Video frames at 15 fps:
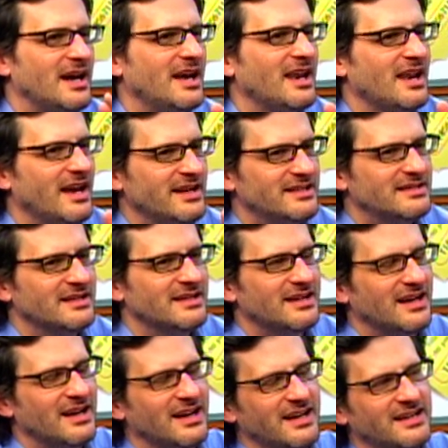I liked it.
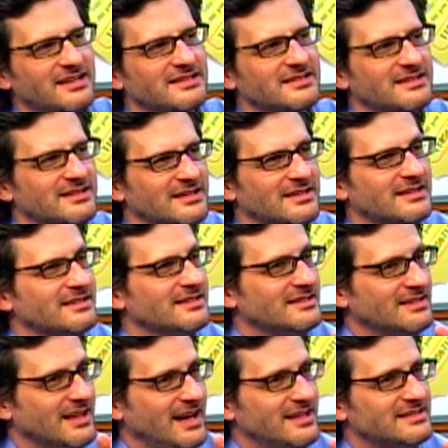I like it uh,
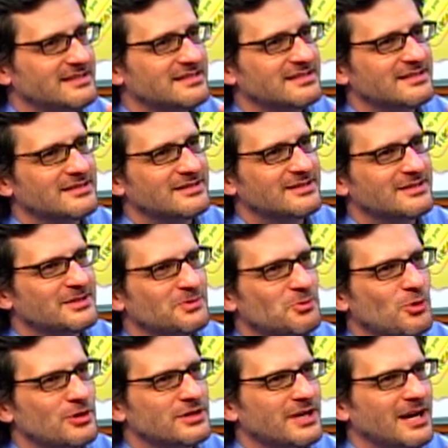less the
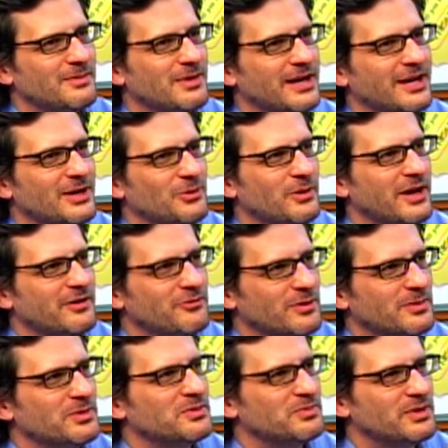more time I get away
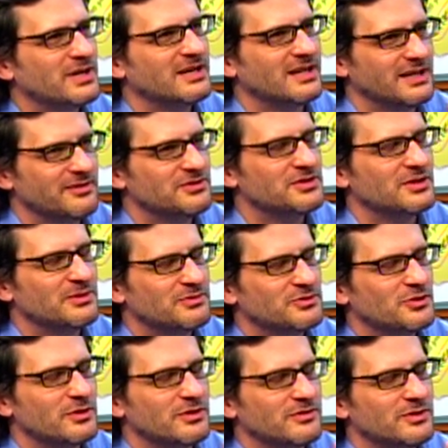from it, but it leaves a
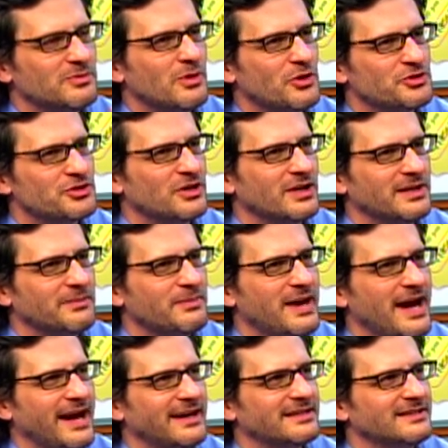sort of emotional
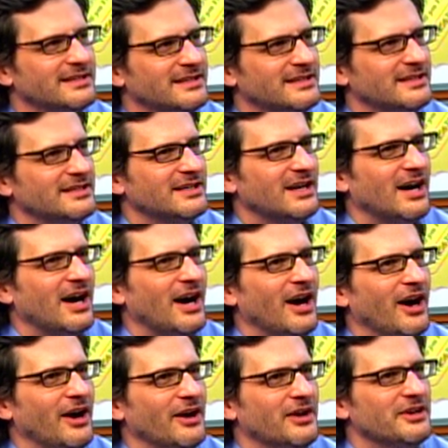impact
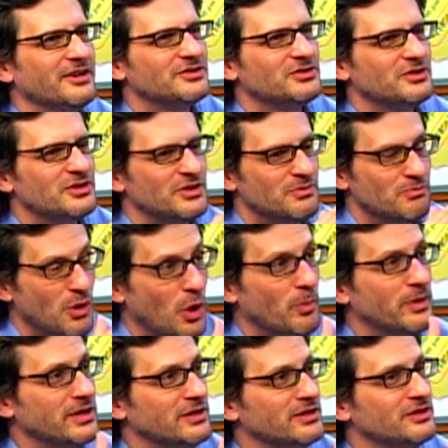uh, the
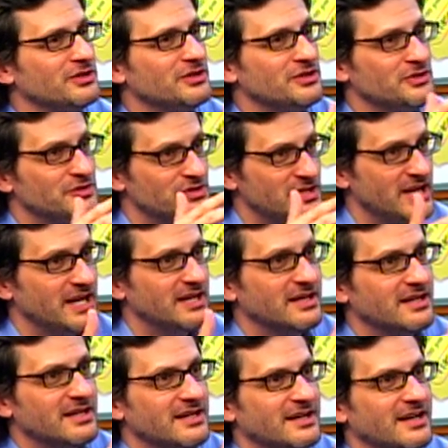moment you see it.
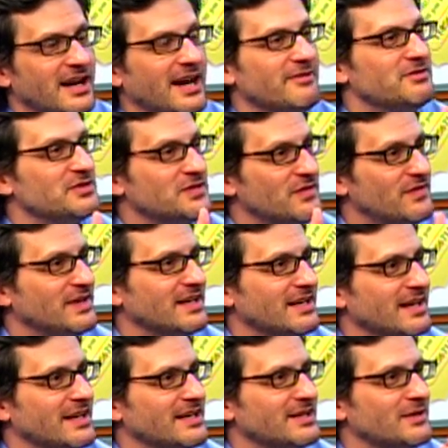I have this
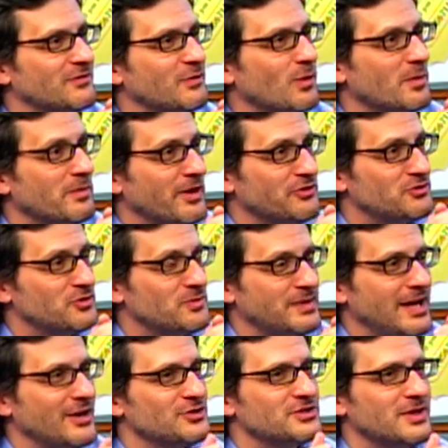feeling that four months from
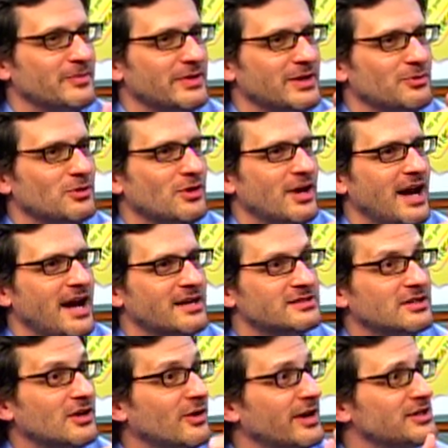now somebody will
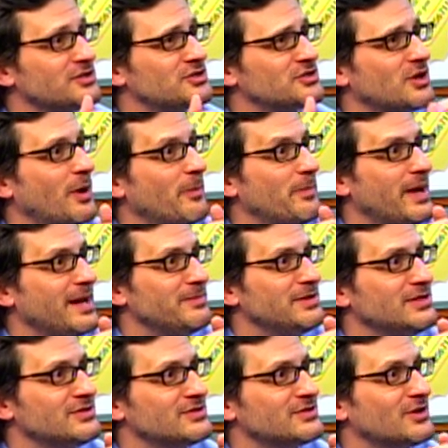ask, oh, I just saw
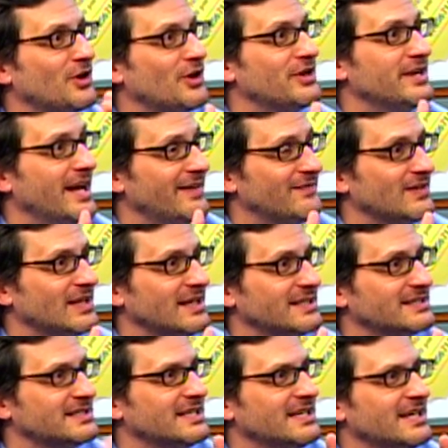Babies on
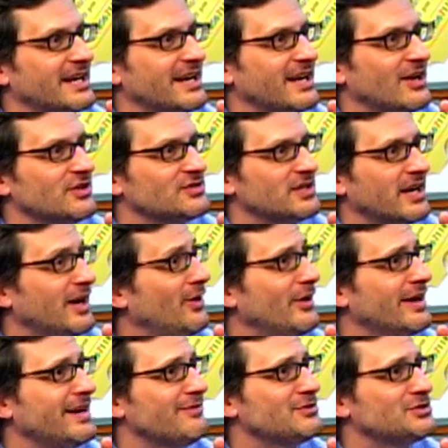Netflix. And I'll say, oh,
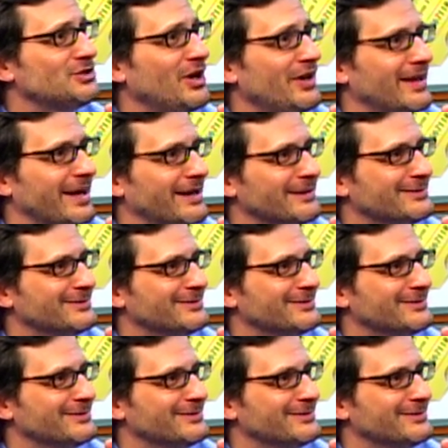I never saw that.